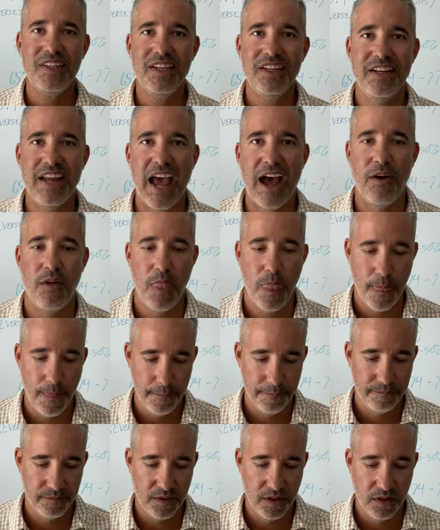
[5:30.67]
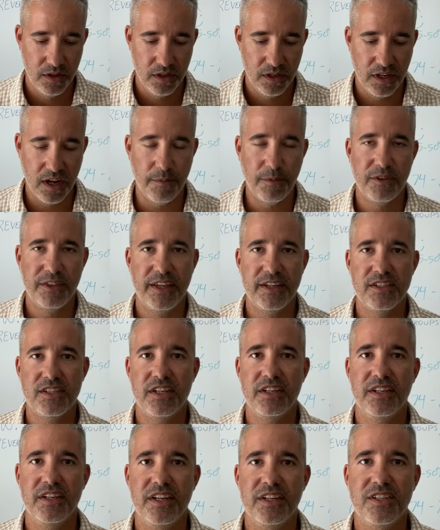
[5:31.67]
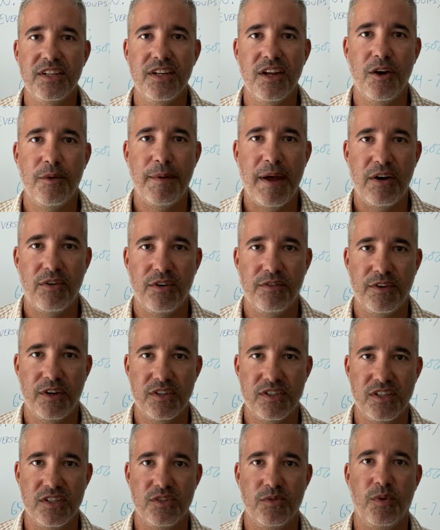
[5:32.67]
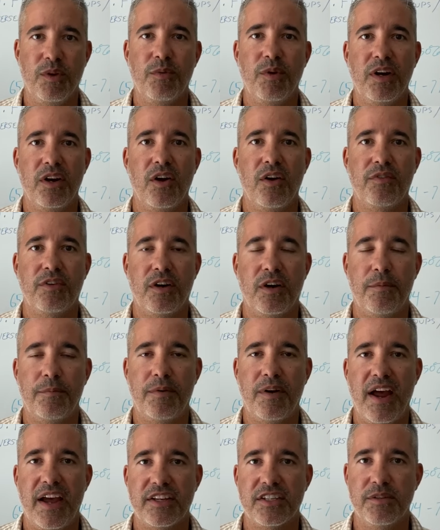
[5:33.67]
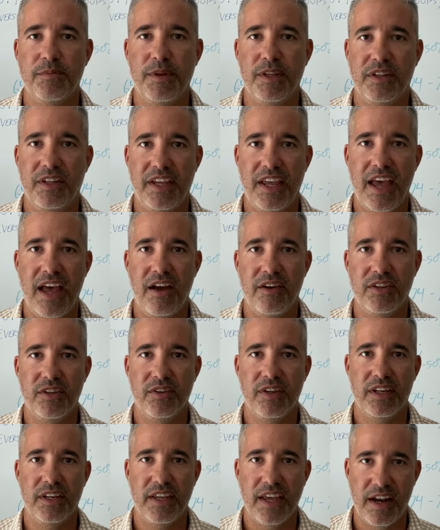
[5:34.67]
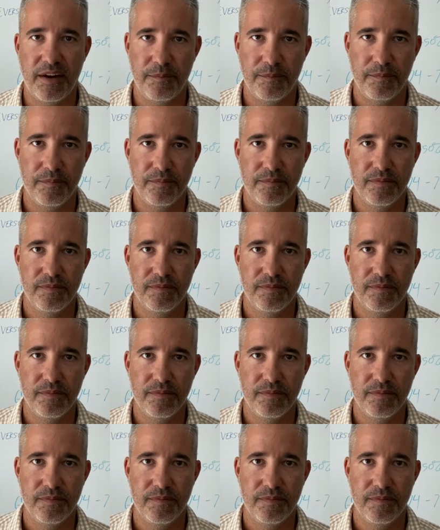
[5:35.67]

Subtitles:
Now, a couple things that you need to know about reverses. We went over approximately how you can get them.